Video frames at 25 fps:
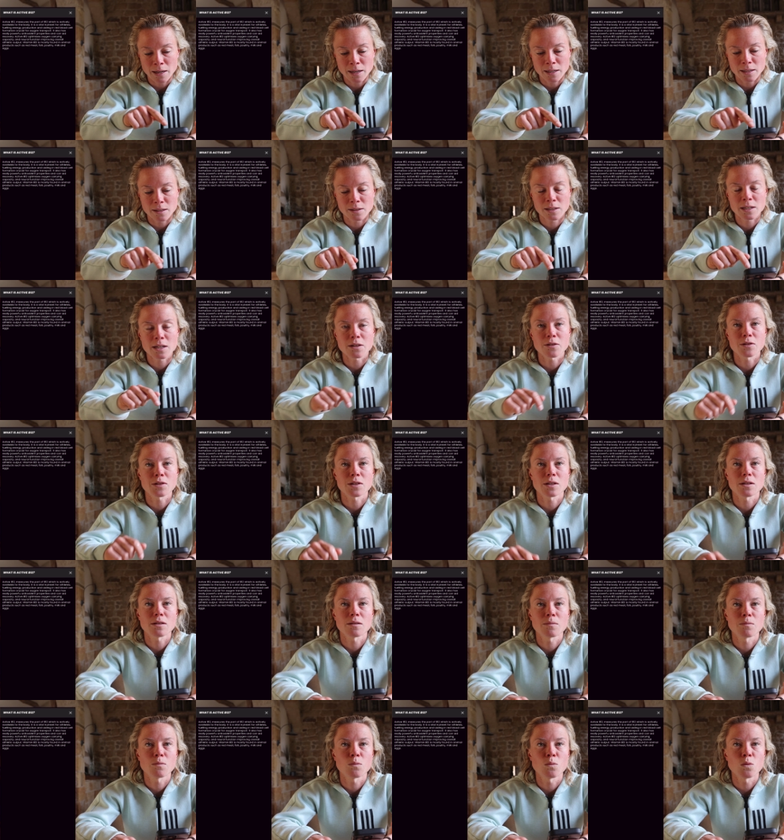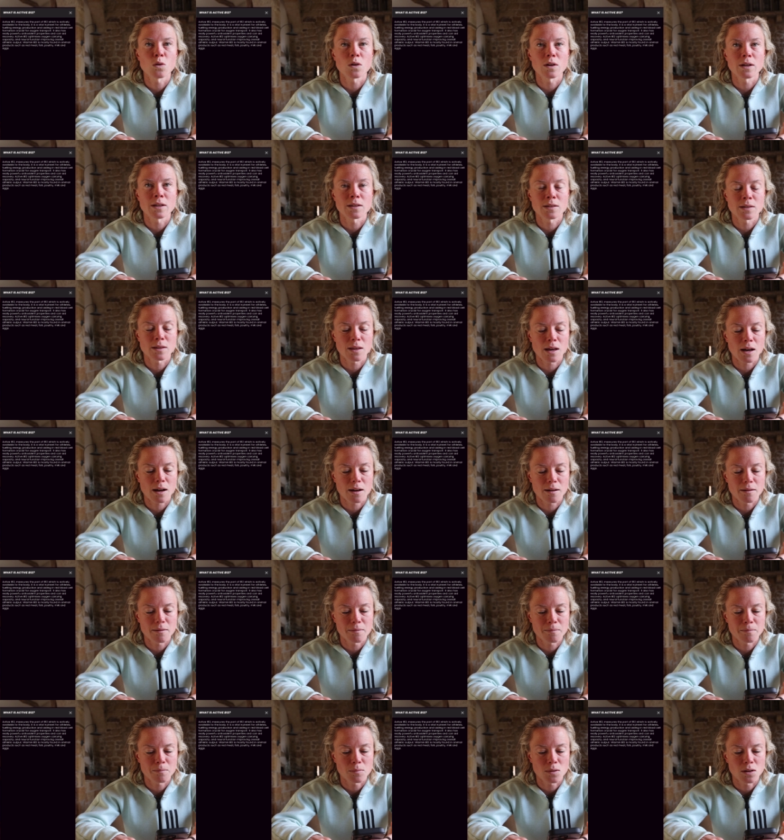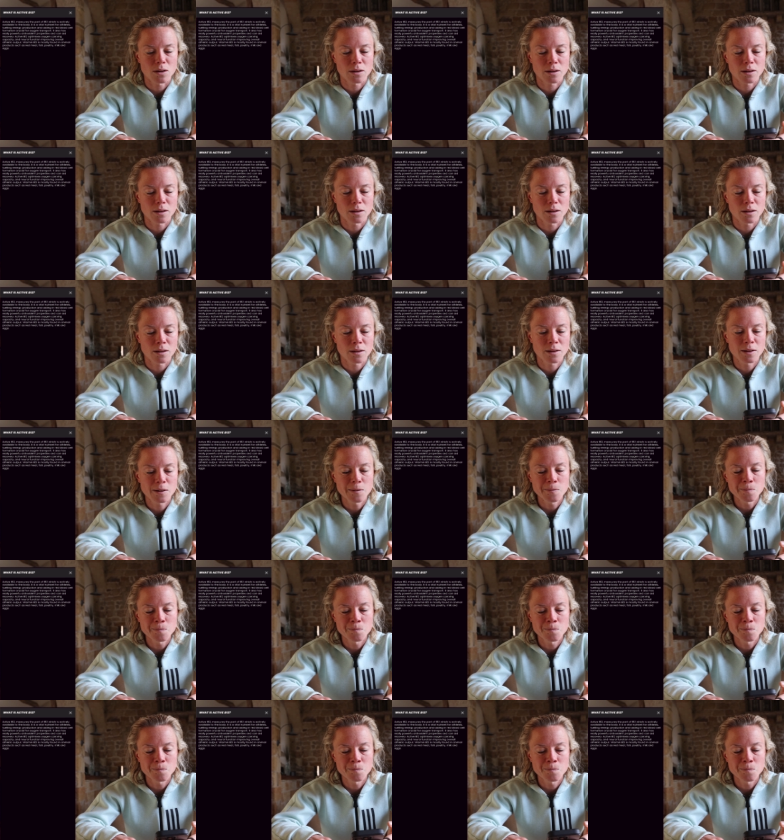and it tells you what is that marker,